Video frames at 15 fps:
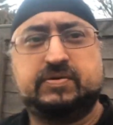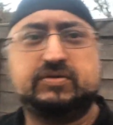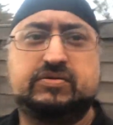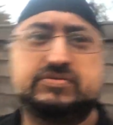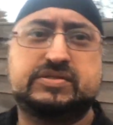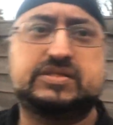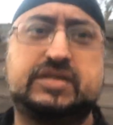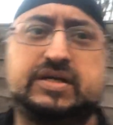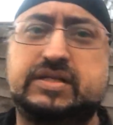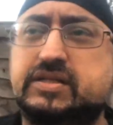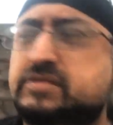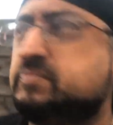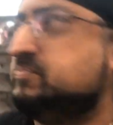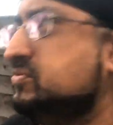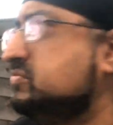I've
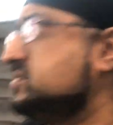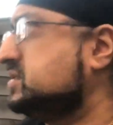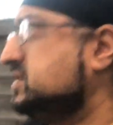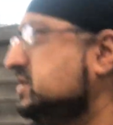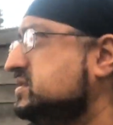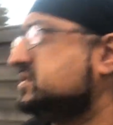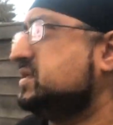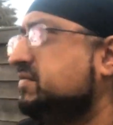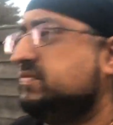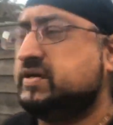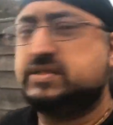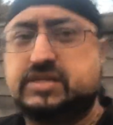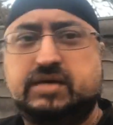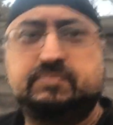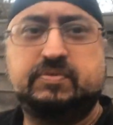brought certain stuff
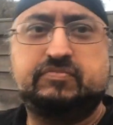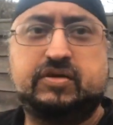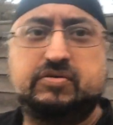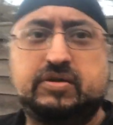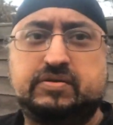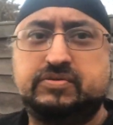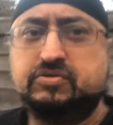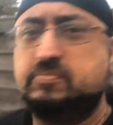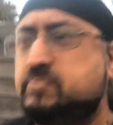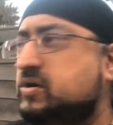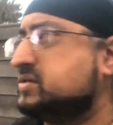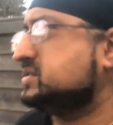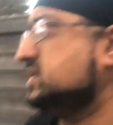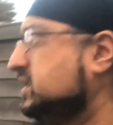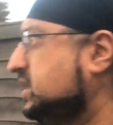like skipping rope and new
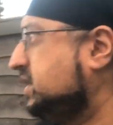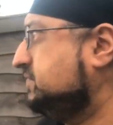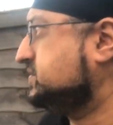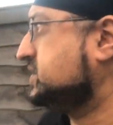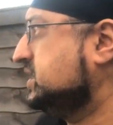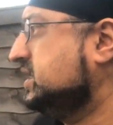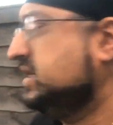boxing gloves.